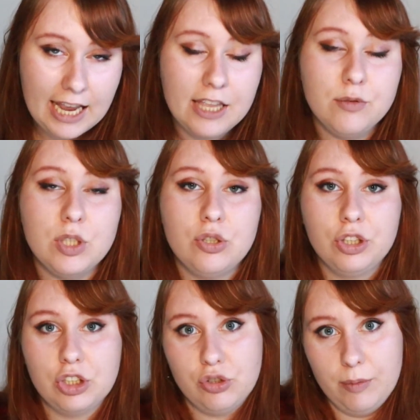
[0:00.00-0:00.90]
and we
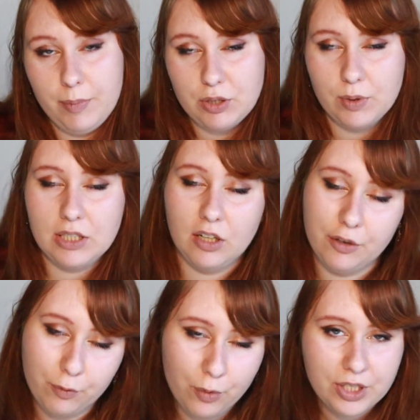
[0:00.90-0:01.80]
took a trip between
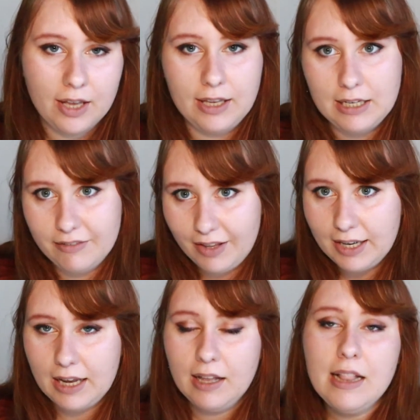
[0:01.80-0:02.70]
California and
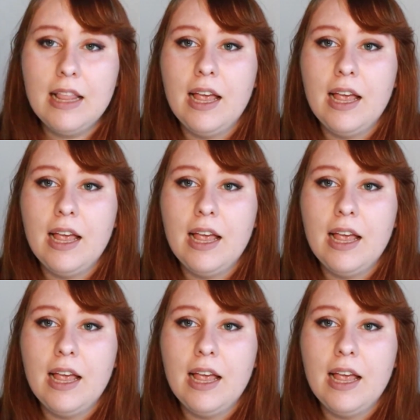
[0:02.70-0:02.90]
Nevada,